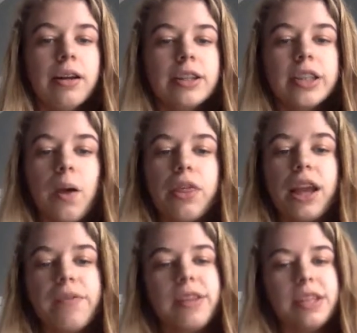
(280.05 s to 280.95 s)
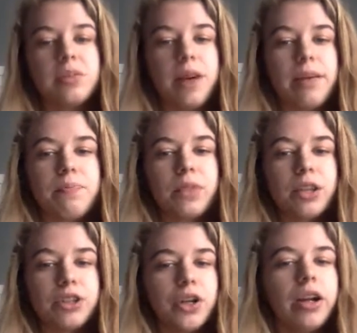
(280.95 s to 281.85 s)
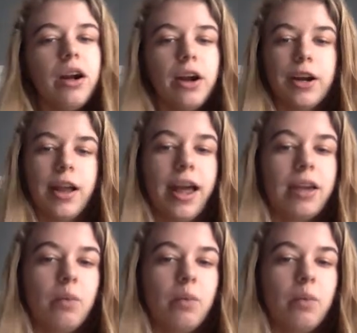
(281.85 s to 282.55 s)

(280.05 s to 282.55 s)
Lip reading: So think of it this way. During a hurricane,